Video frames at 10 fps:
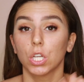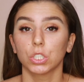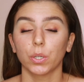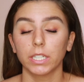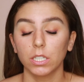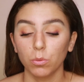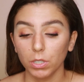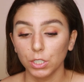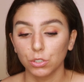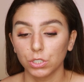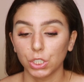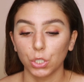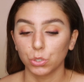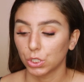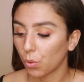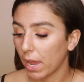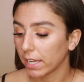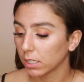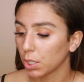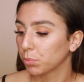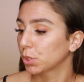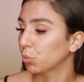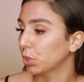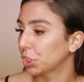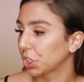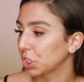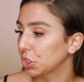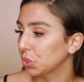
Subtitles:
so I didn't want to use those, so I ended up switching